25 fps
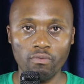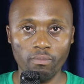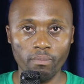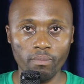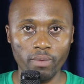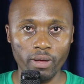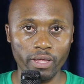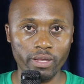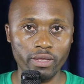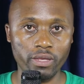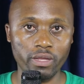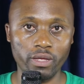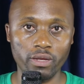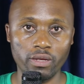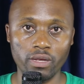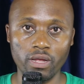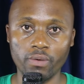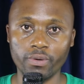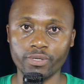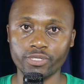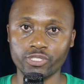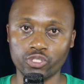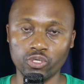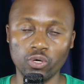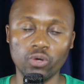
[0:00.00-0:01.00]
but then I
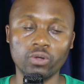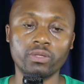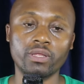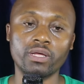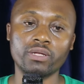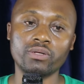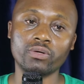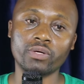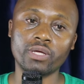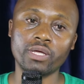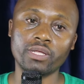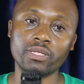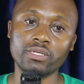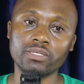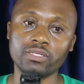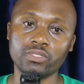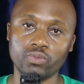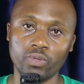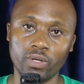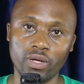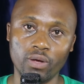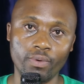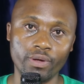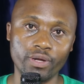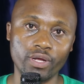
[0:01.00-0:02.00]
was told that, okay, this is
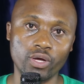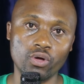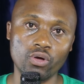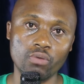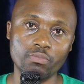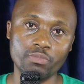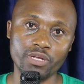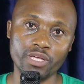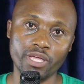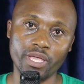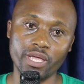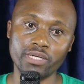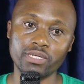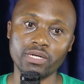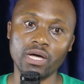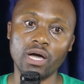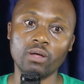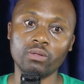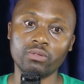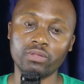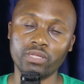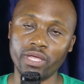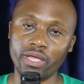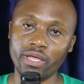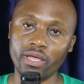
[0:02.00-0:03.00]
what I want to communicate
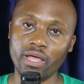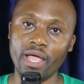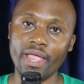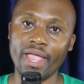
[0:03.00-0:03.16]
out there.